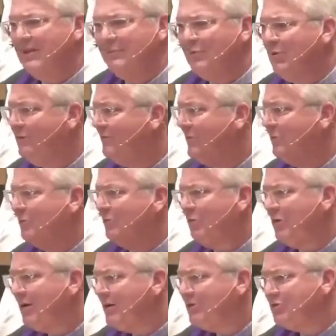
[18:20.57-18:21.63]
if we feel
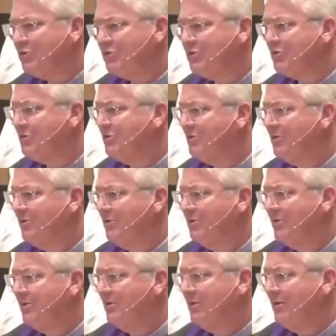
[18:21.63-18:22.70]
crushed,
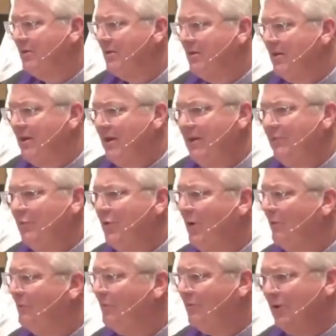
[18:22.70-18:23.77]
if
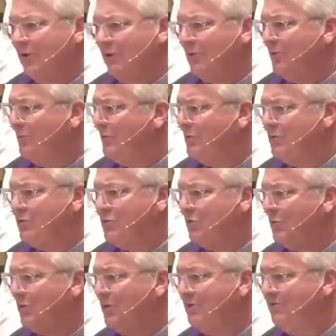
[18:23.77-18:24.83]
we are filled with the
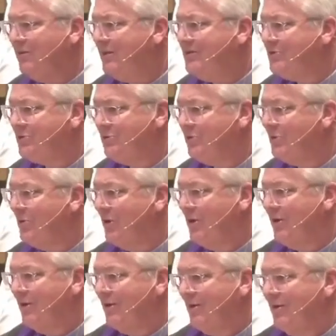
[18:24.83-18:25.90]
joy of Easter,
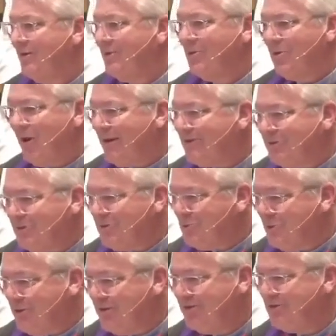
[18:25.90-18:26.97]
Christ
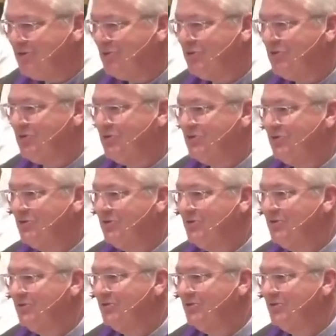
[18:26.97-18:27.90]
is with us.